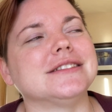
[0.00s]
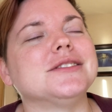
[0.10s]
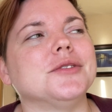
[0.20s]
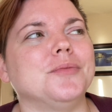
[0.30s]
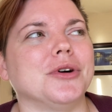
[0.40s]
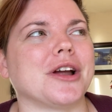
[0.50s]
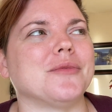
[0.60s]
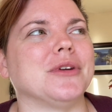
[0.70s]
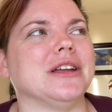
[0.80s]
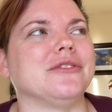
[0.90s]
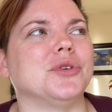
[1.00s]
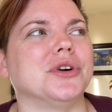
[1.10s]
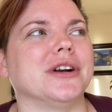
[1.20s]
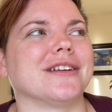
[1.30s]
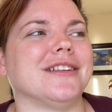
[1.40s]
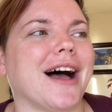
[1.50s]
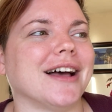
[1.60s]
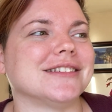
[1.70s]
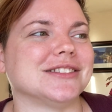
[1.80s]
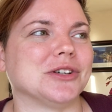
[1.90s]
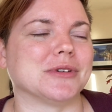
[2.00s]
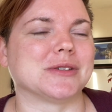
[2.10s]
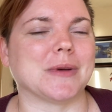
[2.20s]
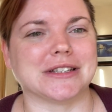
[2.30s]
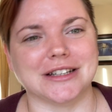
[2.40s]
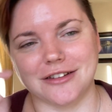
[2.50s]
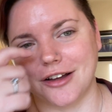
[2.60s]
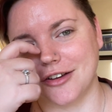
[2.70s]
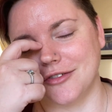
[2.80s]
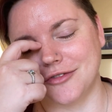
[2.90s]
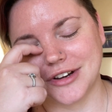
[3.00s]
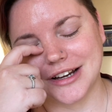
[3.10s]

is a book I'm reading for class, so I'm expecting a lot of